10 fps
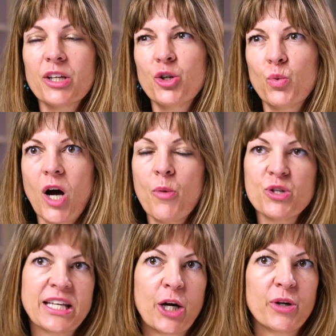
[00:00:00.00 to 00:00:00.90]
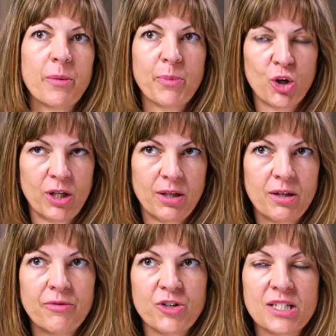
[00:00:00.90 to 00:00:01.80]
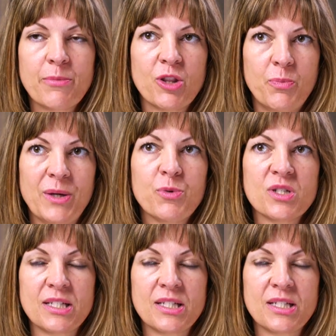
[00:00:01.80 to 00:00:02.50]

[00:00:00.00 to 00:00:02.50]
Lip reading: you almost carry a burden for some of the people